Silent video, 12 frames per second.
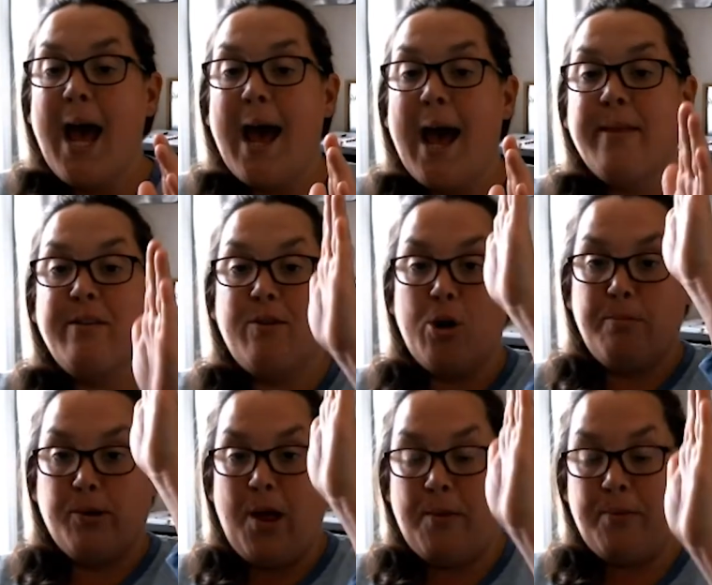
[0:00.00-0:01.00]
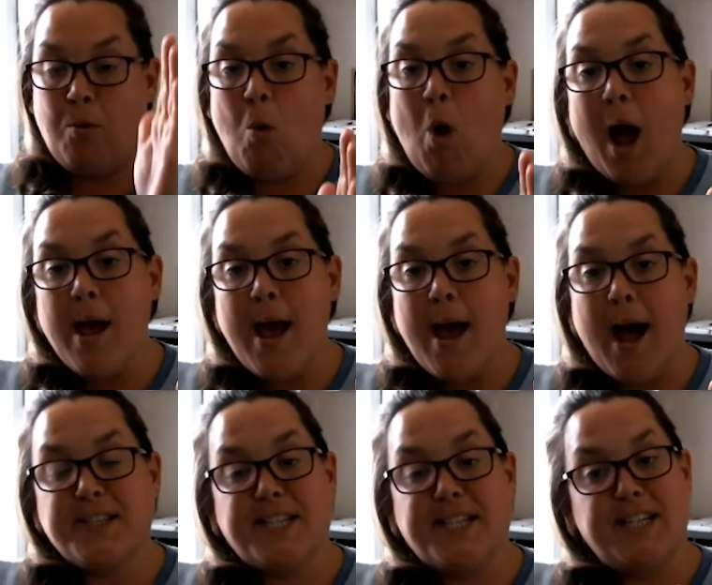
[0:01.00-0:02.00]
and the variable on the
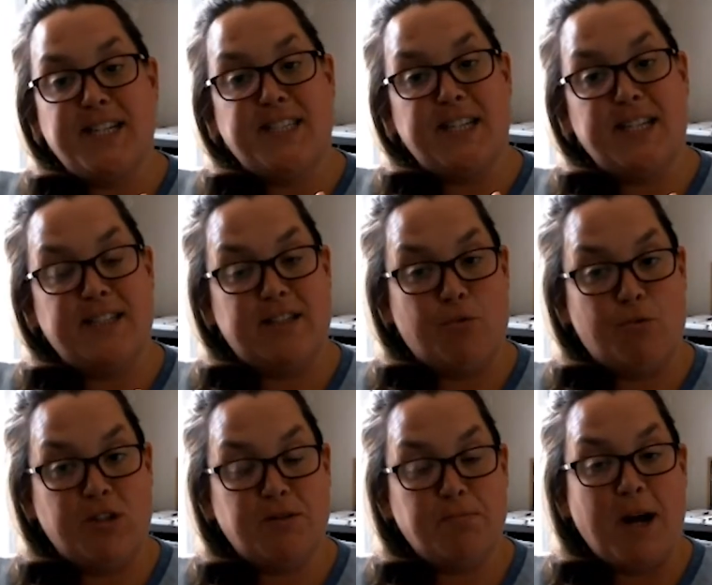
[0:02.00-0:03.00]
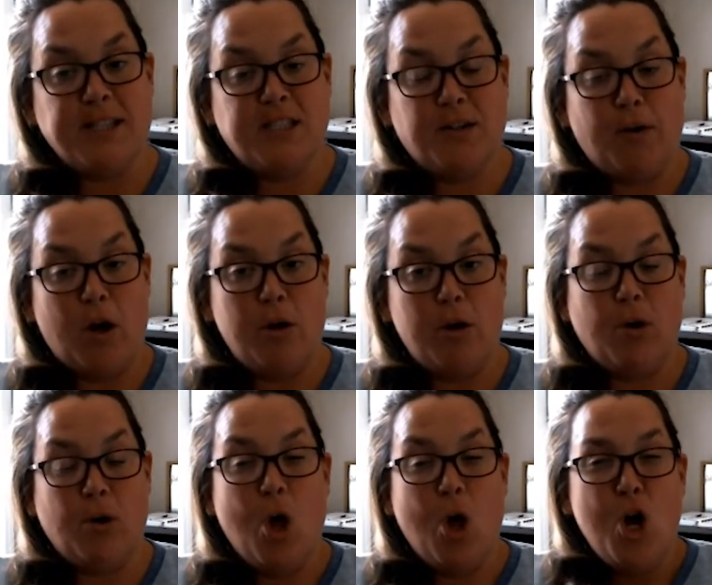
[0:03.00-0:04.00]
y-axis is the response
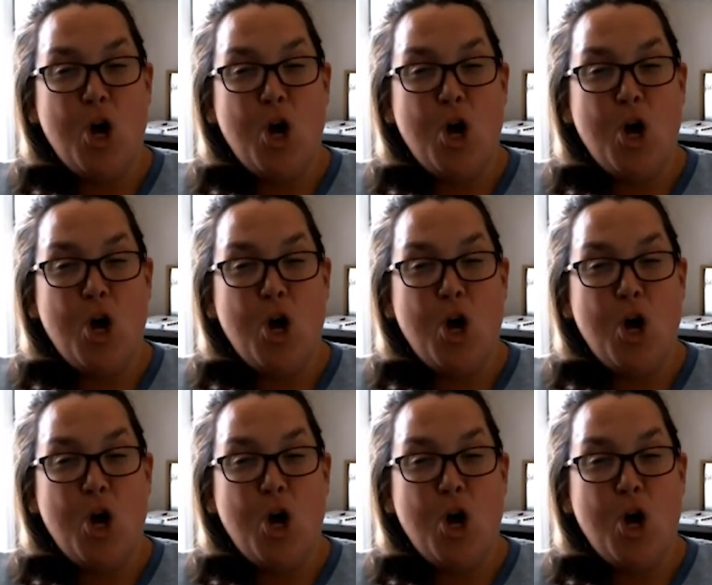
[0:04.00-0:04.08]
variable.